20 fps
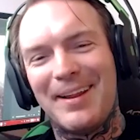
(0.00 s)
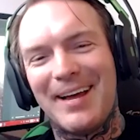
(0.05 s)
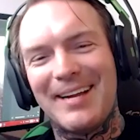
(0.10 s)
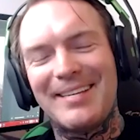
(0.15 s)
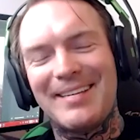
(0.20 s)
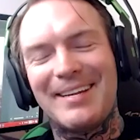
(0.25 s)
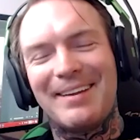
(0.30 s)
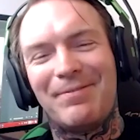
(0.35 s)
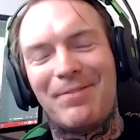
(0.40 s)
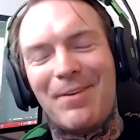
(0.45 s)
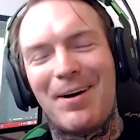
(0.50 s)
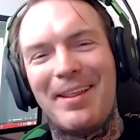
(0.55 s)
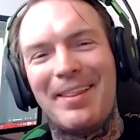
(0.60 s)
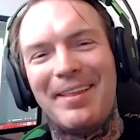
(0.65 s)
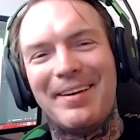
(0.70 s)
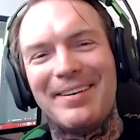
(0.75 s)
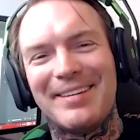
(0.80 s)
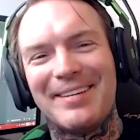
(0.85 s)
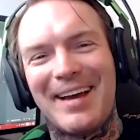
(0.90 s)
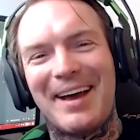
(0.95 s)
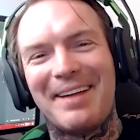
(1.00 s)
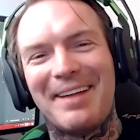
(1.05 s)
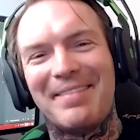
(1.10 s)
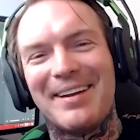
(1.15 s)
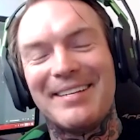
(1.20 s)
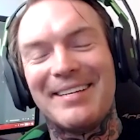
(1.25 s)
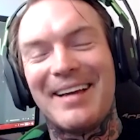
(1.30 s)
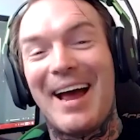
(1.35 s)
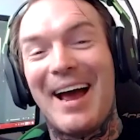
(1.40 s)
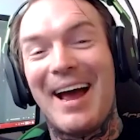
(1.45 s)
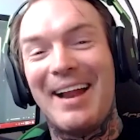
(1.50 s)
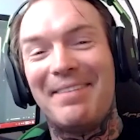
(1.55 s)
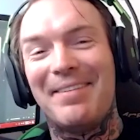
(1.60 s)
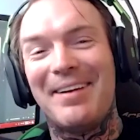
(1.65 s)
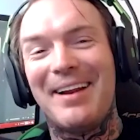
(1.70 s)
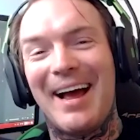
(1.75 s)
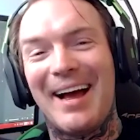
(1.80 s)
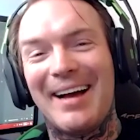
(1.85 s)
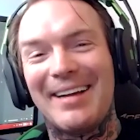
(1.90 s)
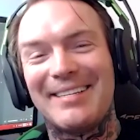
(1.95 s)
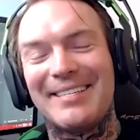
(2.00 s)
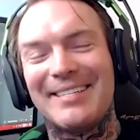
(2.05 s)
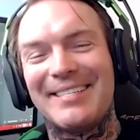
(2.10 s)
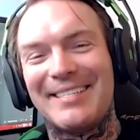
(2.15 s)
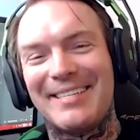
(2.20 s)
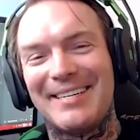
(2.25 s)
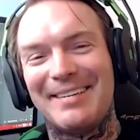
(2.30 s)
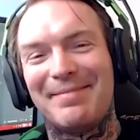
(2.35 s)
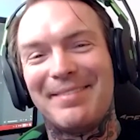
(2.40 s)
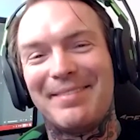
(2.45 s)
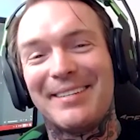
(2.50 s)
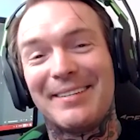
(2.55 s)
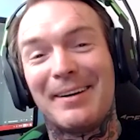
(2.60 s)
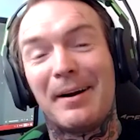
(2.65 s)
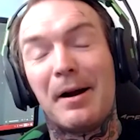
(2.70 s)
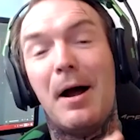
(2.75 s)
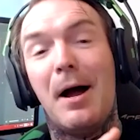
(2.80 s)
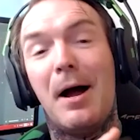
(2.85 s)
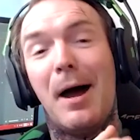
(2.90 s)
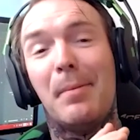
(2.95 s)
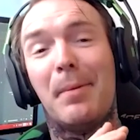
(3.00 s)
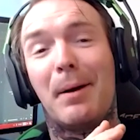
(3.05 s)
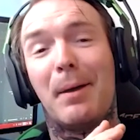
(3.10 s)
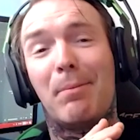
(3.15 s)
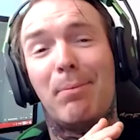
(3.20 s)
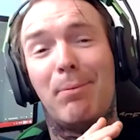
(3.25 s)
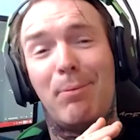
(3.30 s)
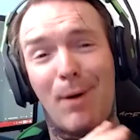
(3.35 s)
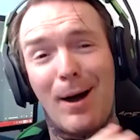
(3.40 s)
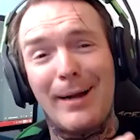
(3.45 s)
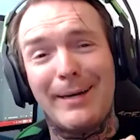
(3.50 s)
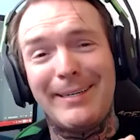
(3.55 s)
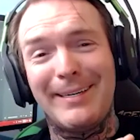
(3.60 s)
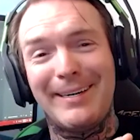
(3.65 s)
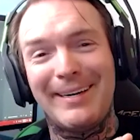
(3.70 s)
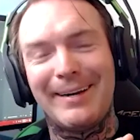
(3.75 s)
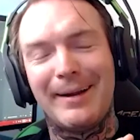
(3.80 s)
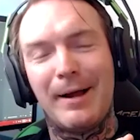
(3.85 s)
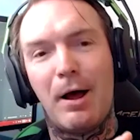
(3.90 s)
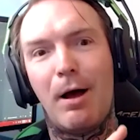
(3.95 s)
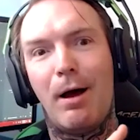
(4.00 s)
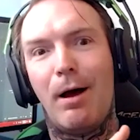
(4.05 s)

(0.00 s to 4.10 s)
That's one of those animes that anyone hasn't seen Berserk. I'm like, watch it.